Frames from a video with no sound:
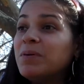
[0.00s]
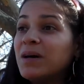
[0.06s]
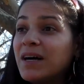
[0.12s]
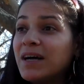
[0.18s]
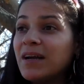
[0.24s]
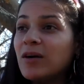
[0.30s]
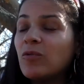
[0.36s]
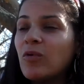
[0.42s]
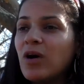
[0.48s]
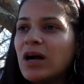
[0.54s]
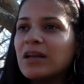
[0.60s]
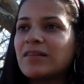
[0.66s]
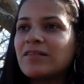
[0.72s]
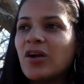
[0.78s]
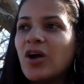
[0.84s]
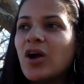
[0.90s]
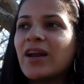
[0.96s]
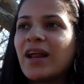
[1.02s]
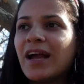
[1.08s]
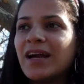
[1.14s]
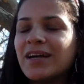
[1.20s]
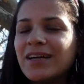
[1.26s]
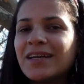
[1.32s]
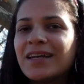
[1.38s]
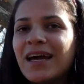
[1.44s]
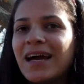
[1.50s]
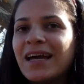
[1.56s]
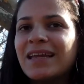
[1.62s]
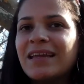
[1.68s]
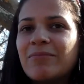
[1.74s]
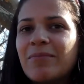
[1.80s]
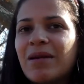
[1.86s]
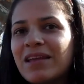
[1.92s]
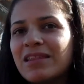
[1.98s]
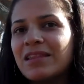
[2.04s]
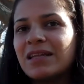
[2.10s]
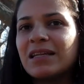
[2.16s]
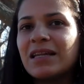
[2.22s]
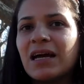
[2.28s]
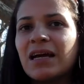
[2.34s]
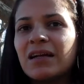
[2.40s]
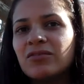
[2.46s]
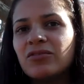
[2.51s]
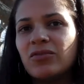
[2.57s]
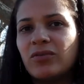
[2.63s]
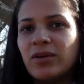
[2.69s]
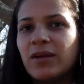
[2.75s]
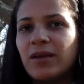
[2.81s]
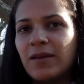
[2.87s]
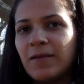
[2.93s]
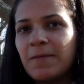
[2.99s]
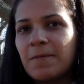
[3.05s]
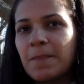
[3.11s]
but while it's hard, I could not imagine not doing it.